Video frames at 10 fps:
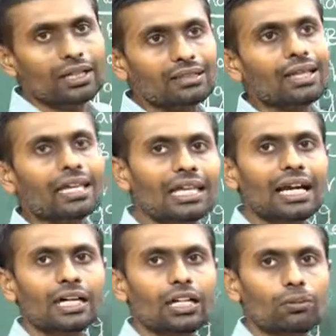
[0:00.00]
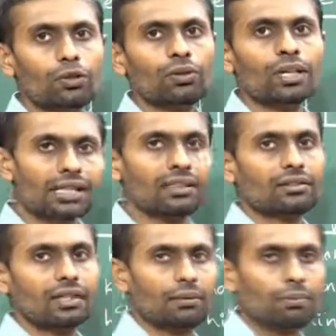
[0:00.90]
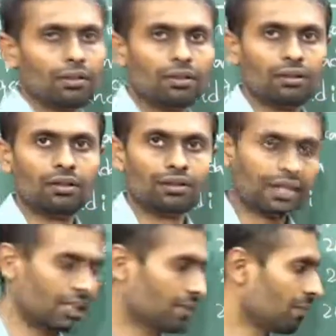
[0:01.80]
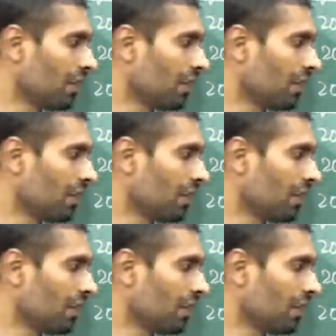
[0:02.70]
is a key attribute in the table, right?